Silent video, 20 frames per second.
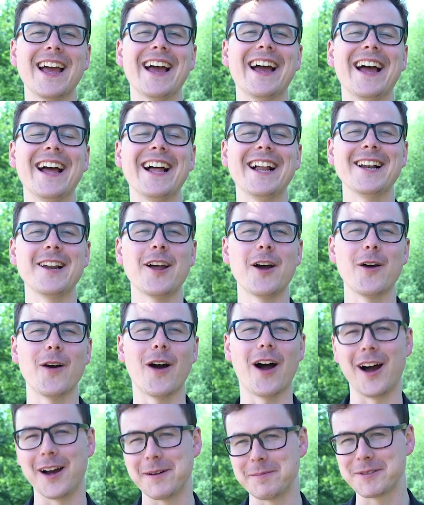Hello,
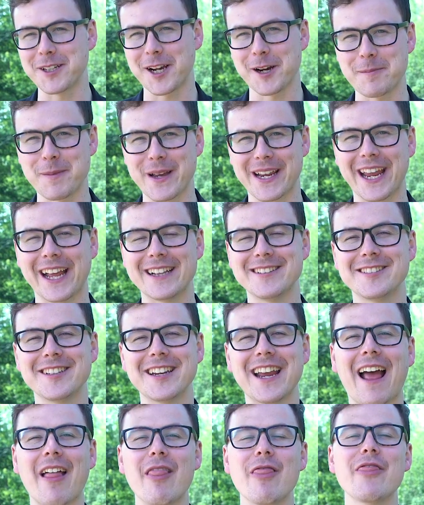I'm Doug
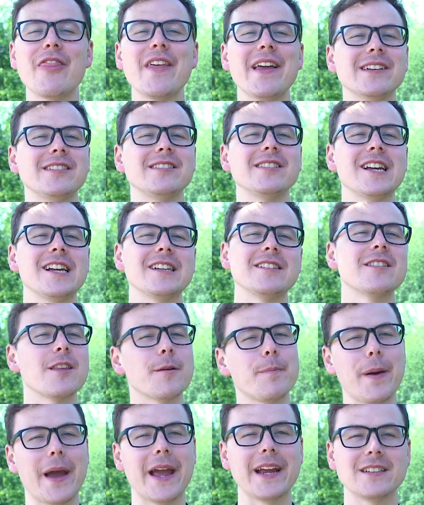McKenzie, and this is
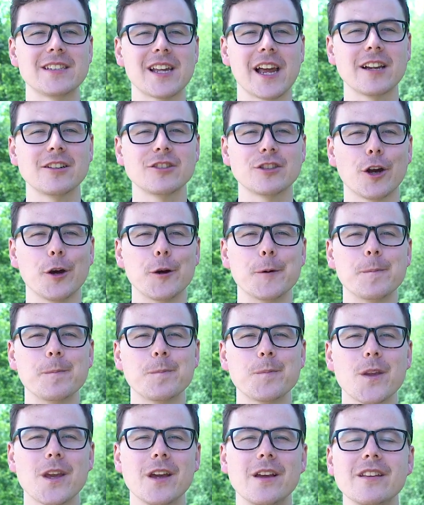the Paytech Show.
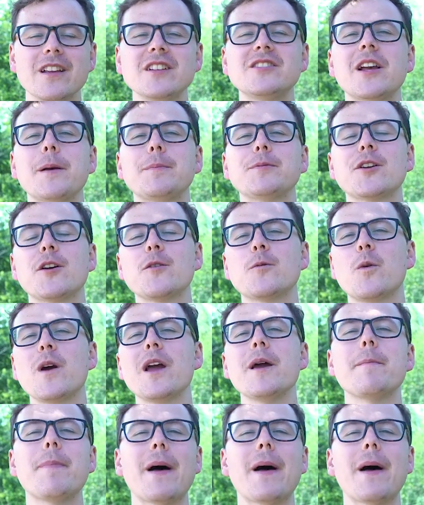This episode, we're